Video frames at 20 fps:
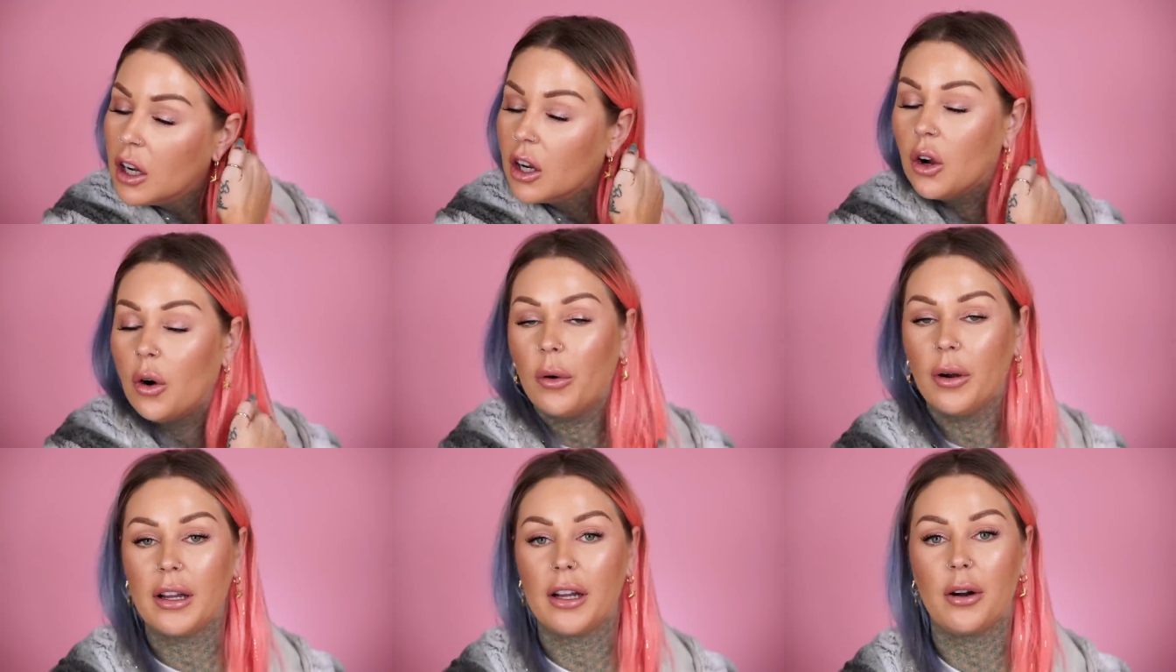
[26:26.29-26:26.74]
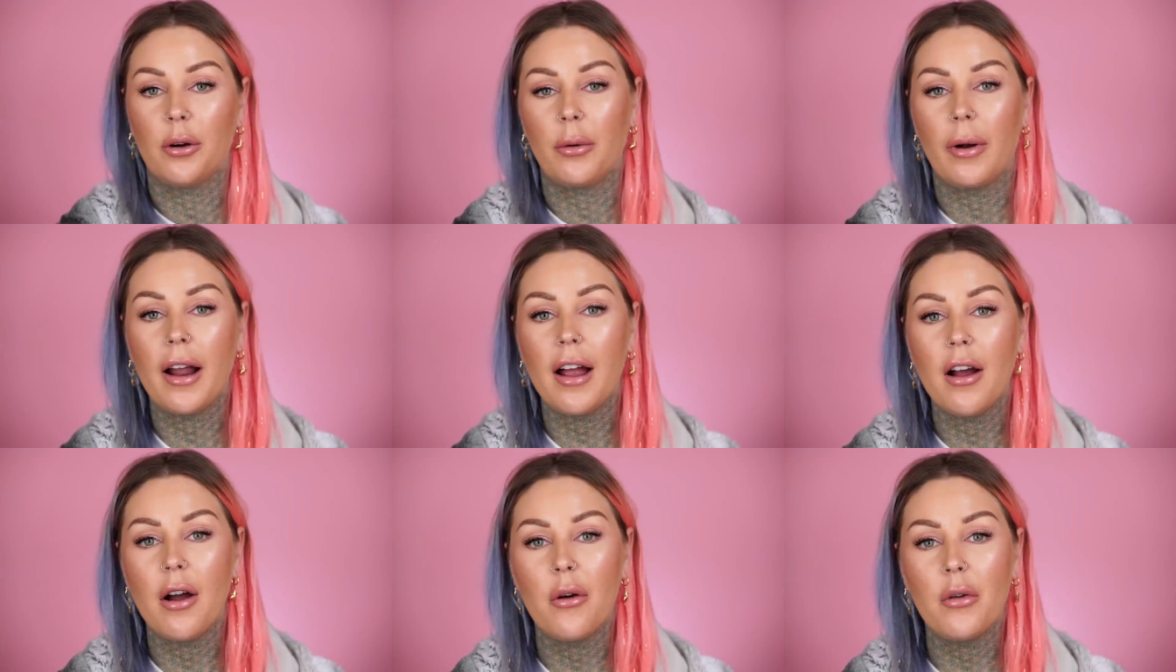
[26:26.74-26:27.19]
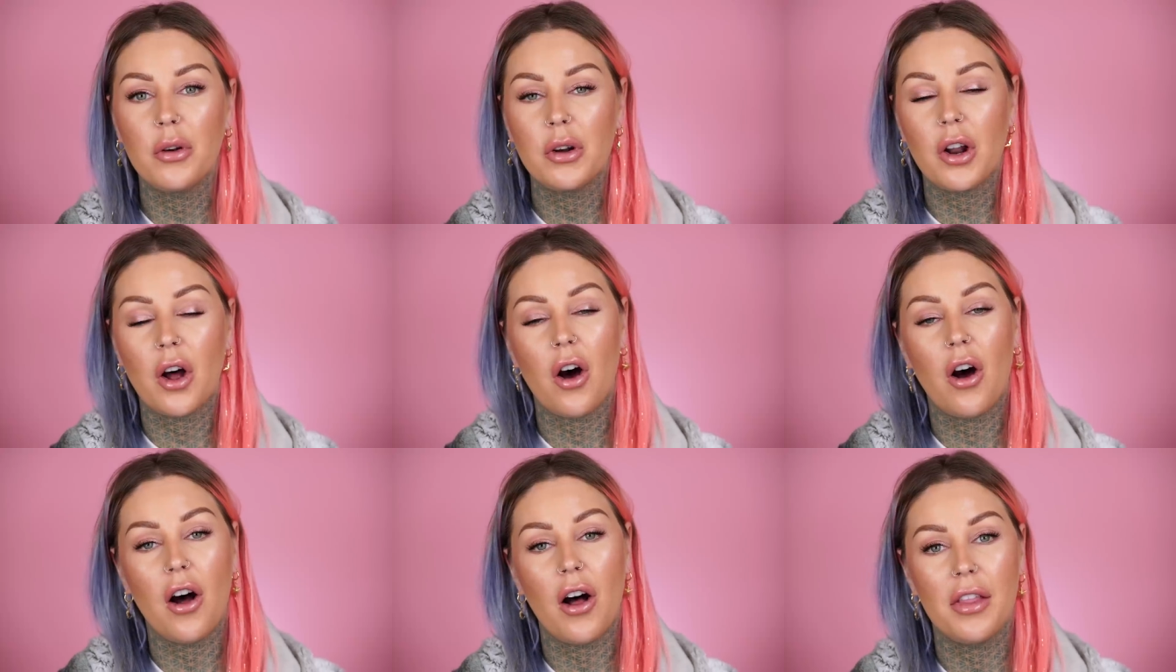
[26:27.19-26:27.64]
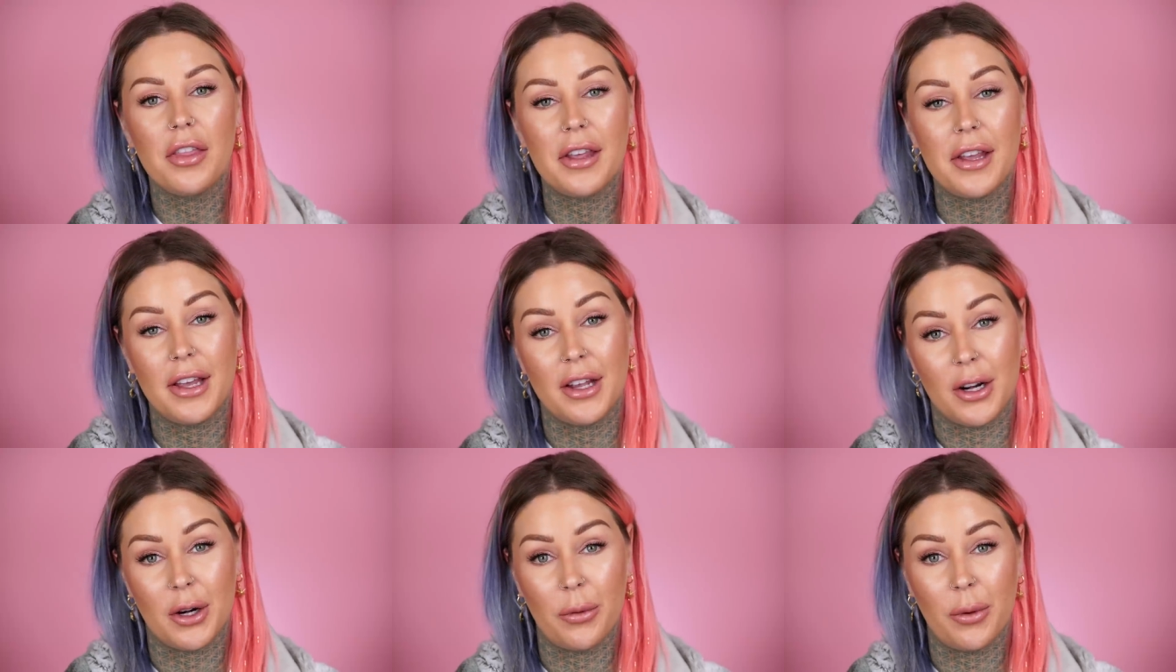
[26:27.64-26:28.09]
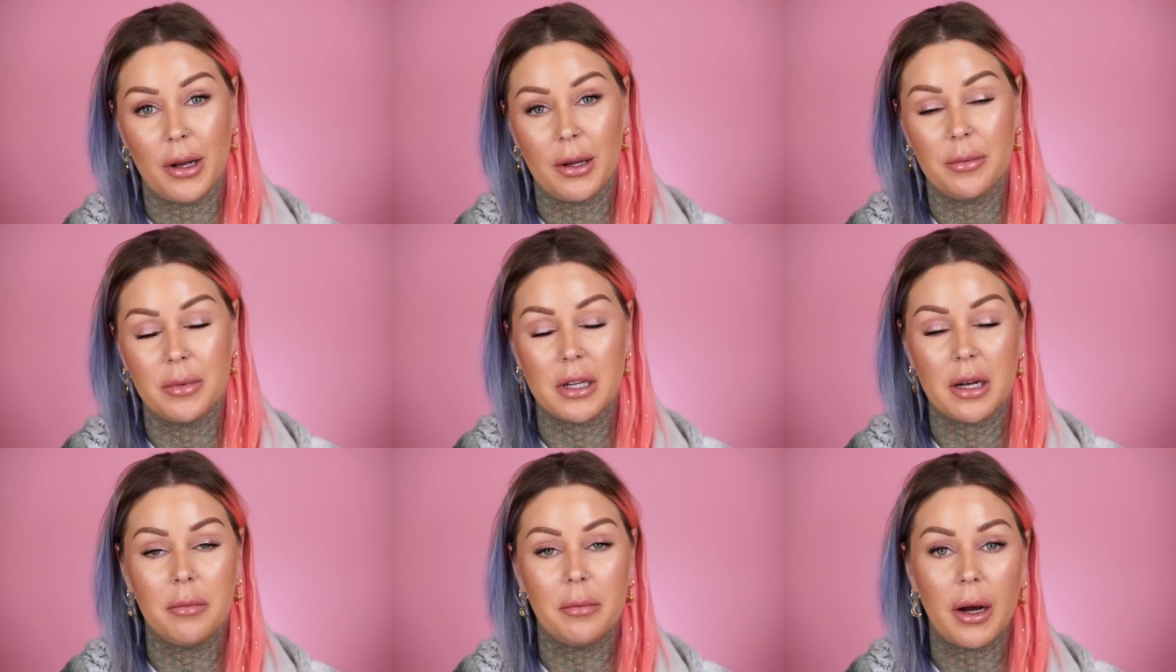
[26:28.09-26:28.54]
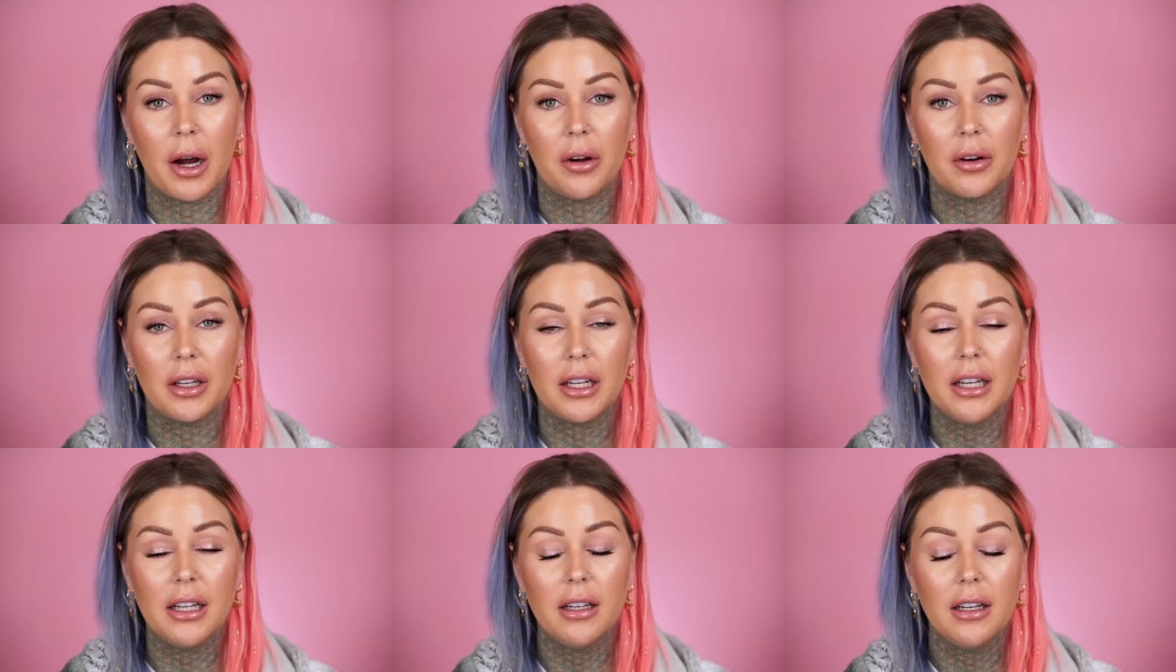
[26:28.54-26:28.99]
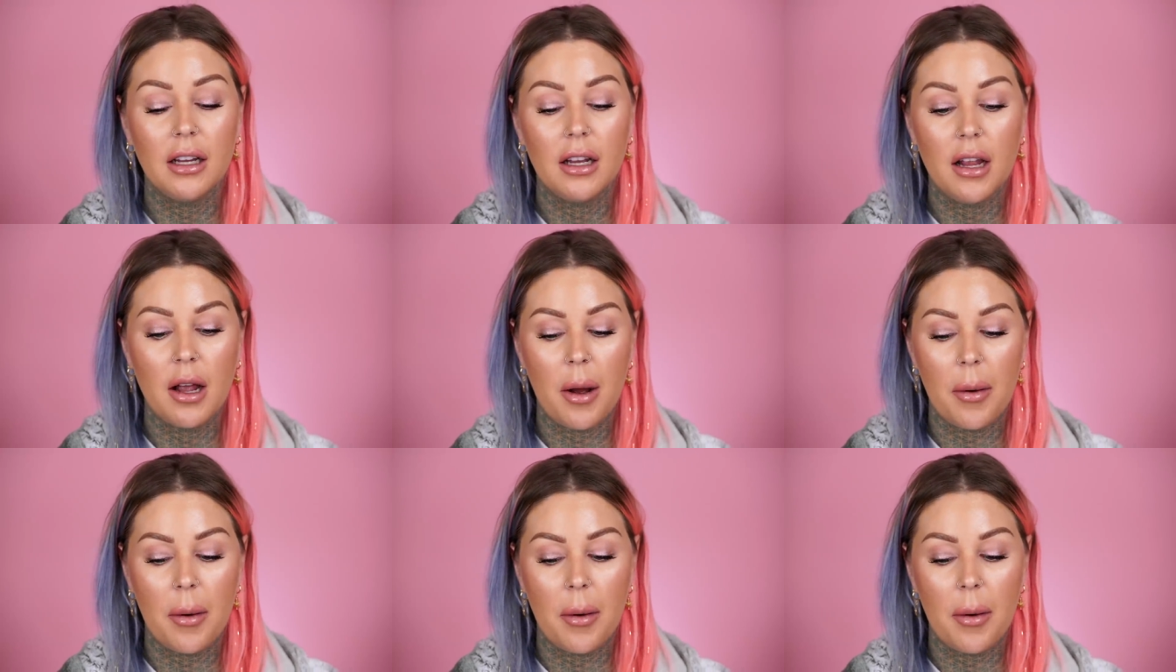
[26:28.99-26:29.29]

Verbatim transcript: going around on the interwebs about it,